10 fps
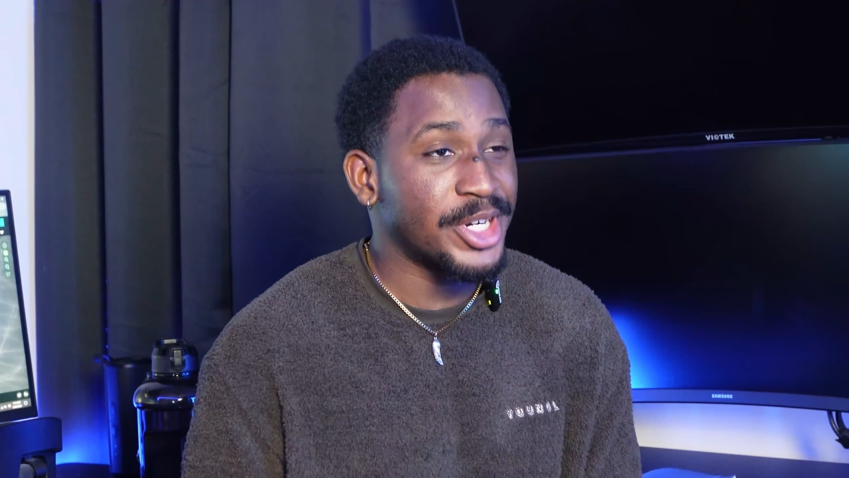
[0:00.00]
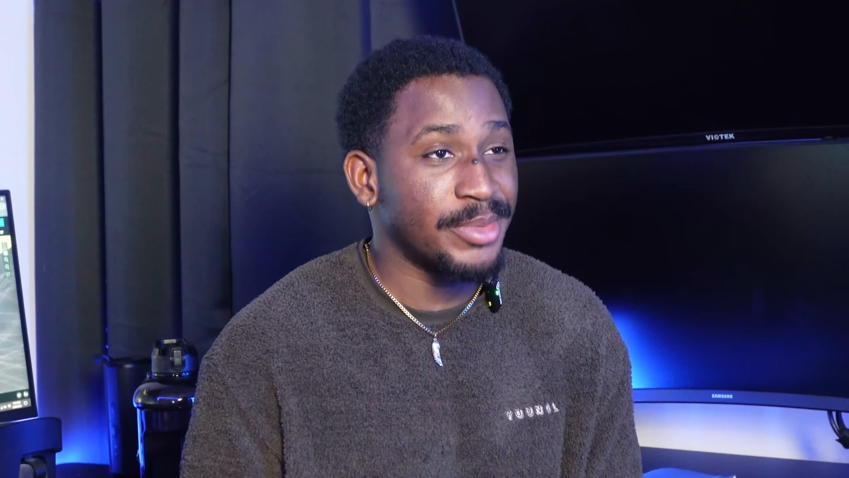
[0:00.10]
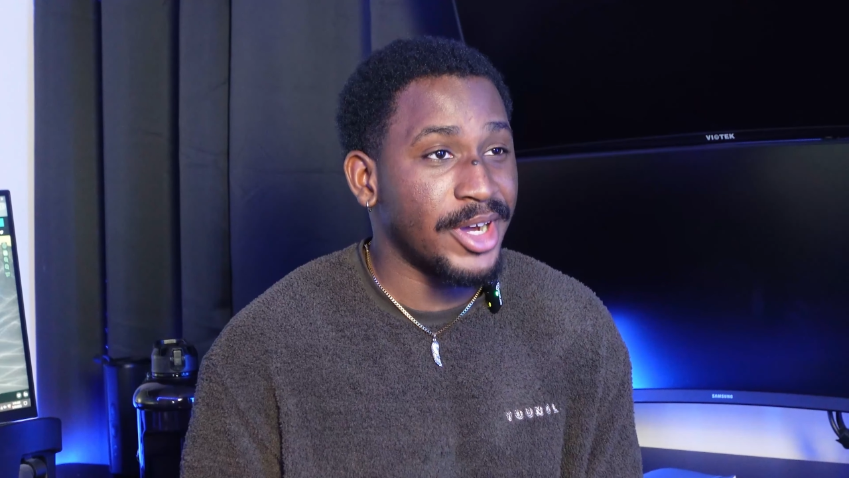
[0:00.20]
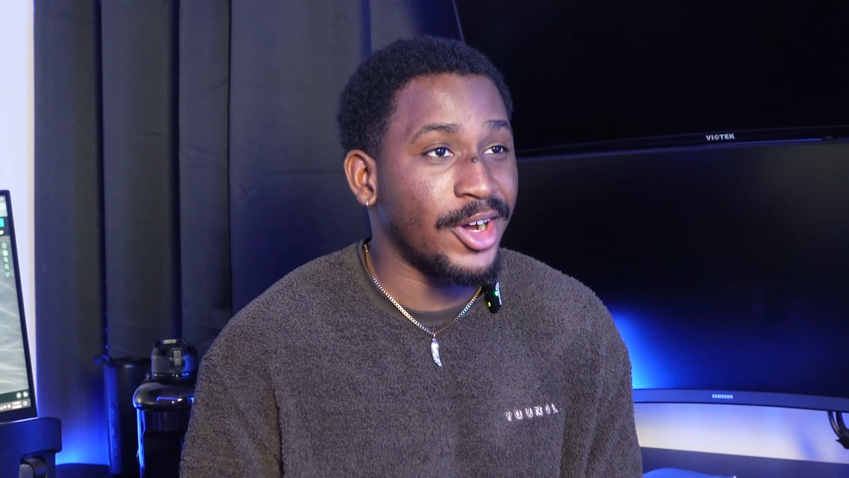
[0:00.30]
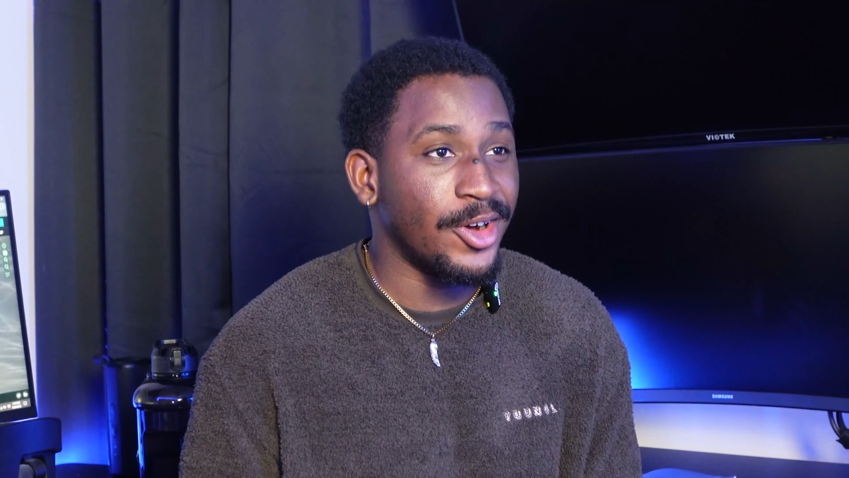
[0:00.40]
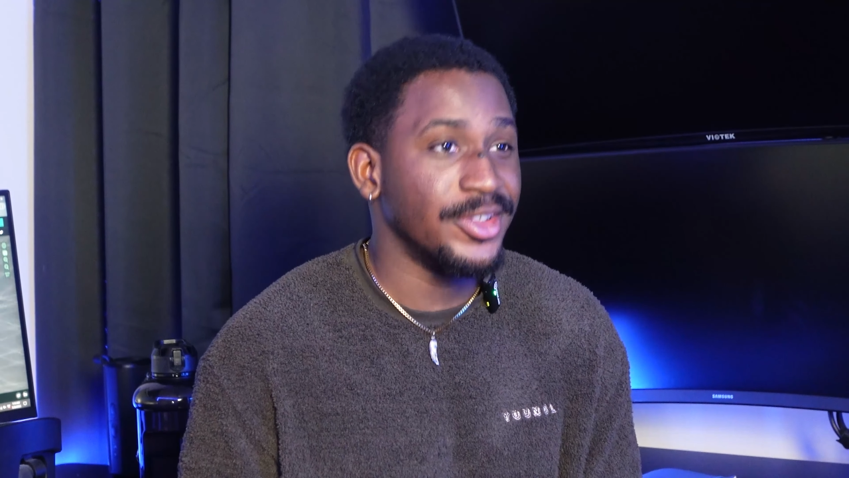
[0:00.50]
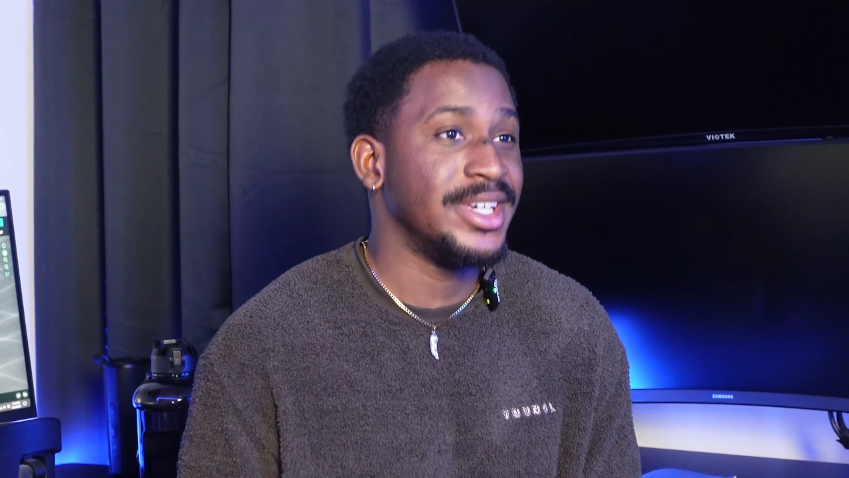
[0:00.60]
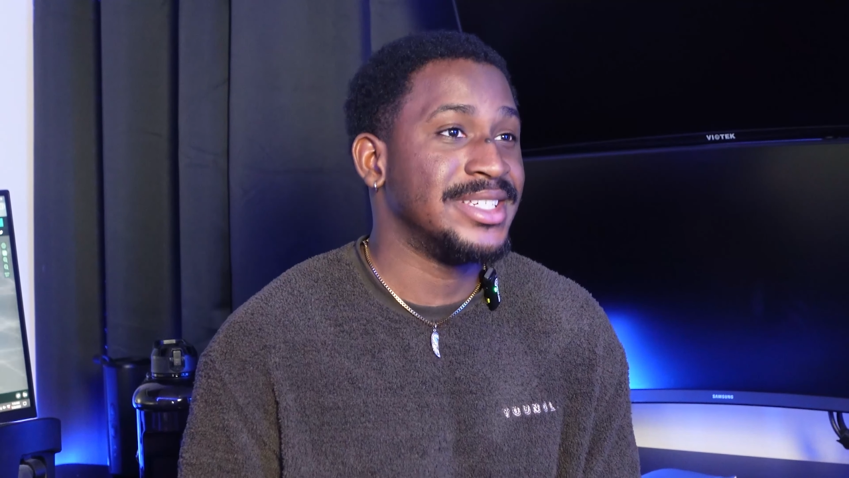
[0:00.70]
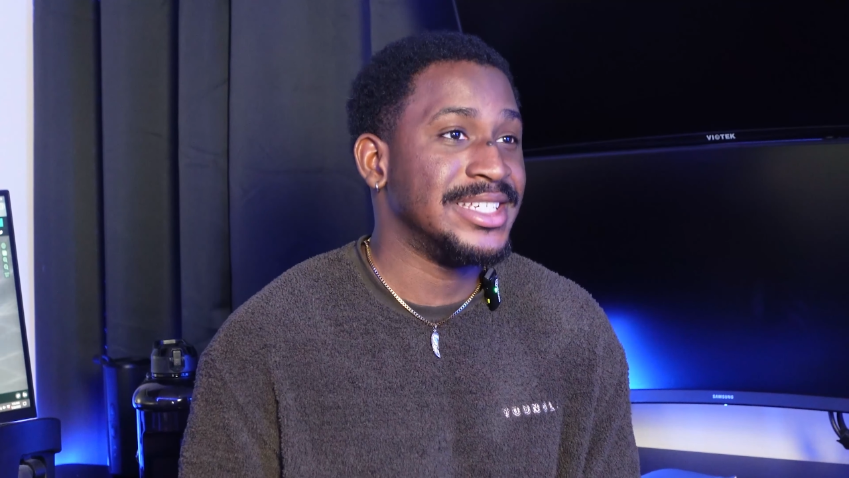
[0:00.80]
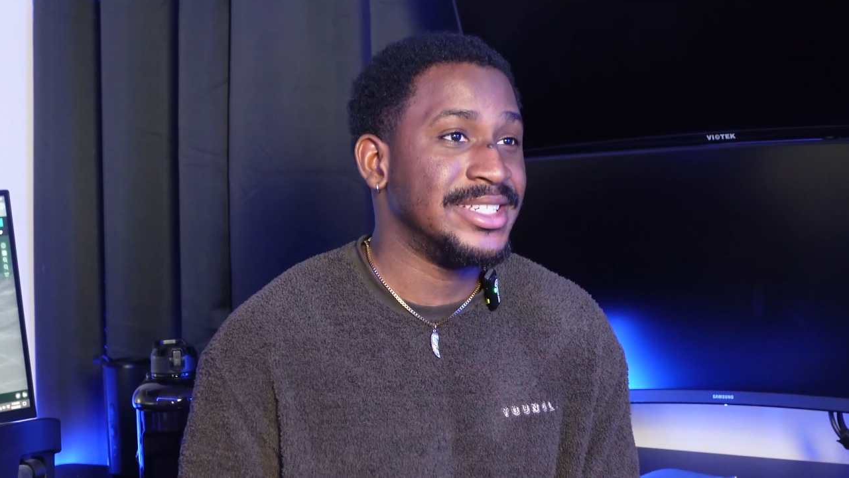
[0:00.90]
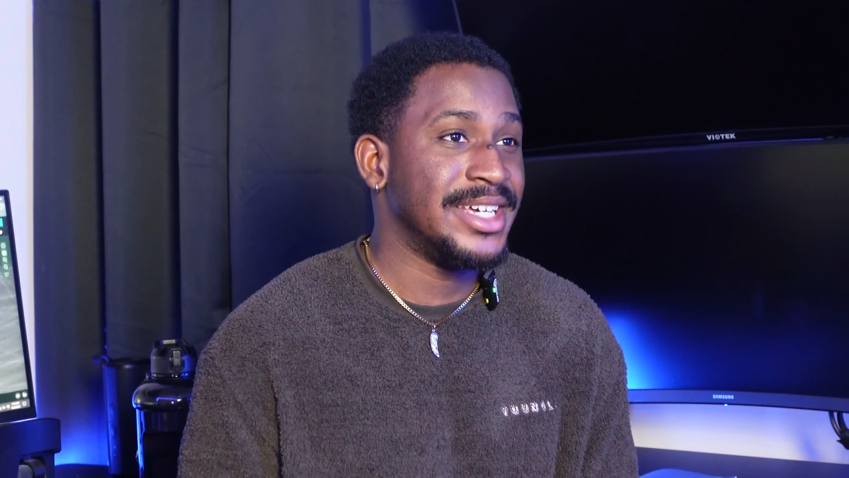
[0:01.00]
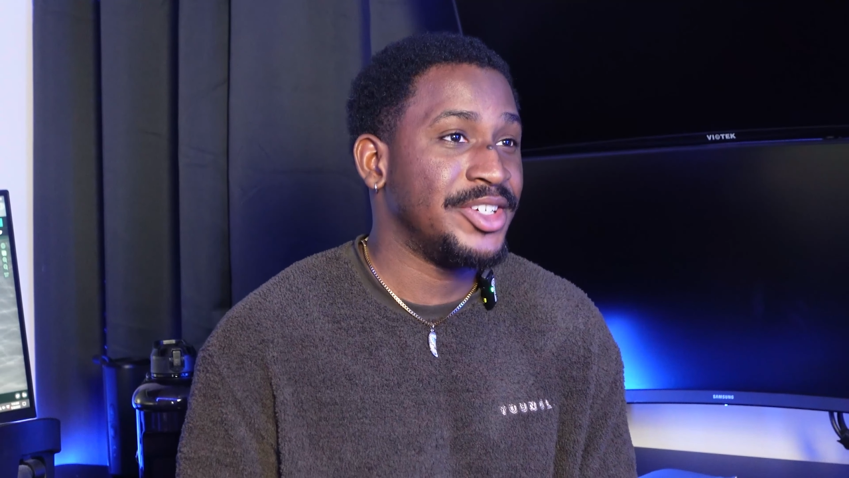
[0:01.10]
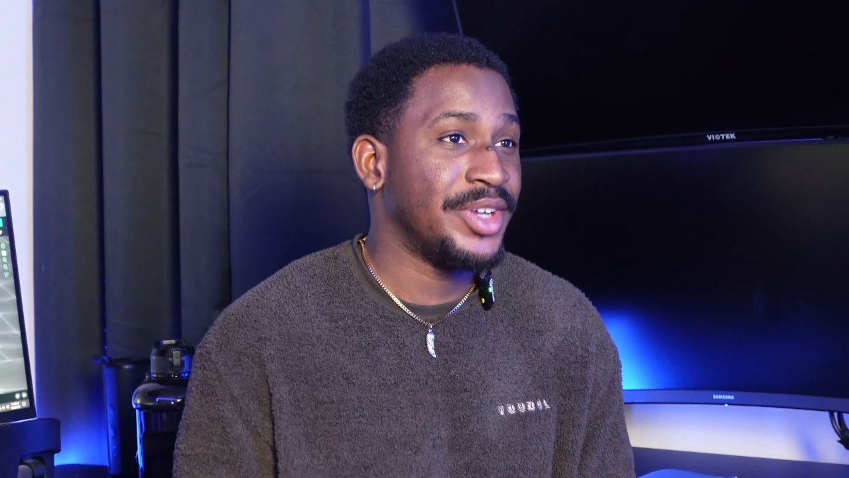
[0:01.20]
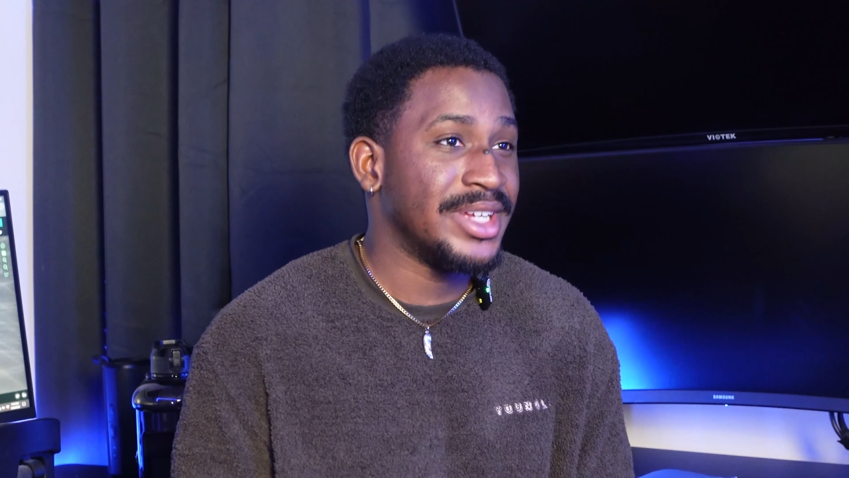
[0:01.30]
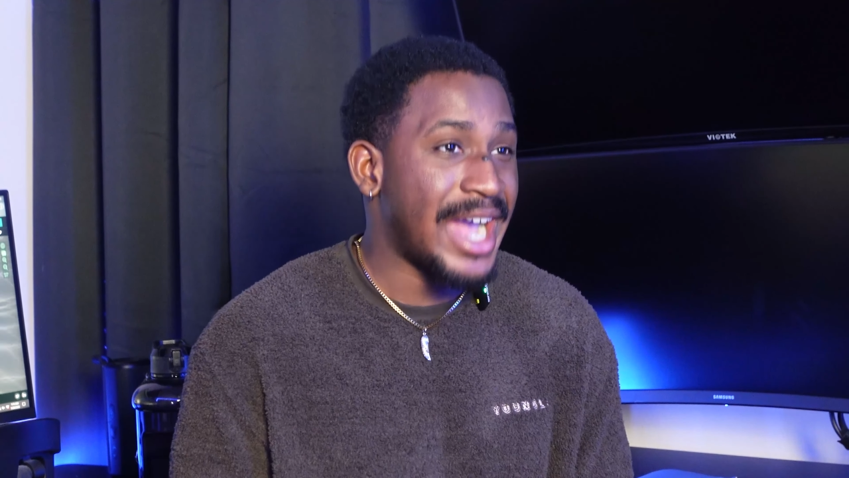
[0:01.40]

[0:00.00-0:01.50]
part about all this is that you can